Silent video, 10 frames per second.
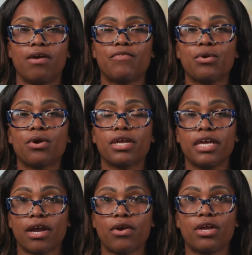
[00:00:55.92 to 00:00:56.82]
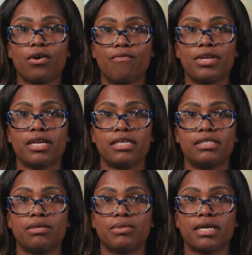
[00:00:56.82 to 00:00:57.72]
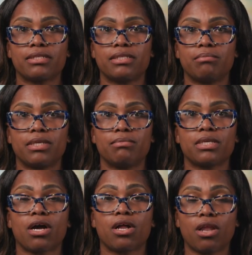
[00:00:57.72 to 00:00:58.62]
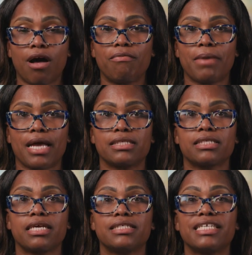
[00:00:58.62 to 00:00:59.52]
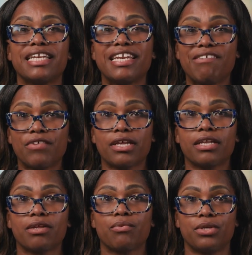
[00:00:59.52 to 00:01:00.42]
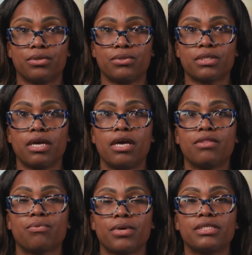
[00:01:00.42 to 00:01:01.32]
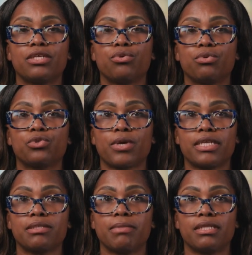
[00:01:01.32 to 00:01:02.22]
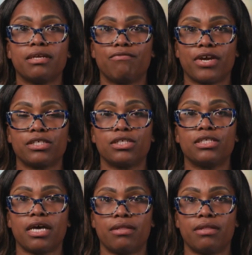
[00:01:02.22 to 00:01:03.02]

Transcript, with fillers: If you are carrying COVID 19 without symptoms, a cloth mask can significantly reduce the risk that you will transmit the infection to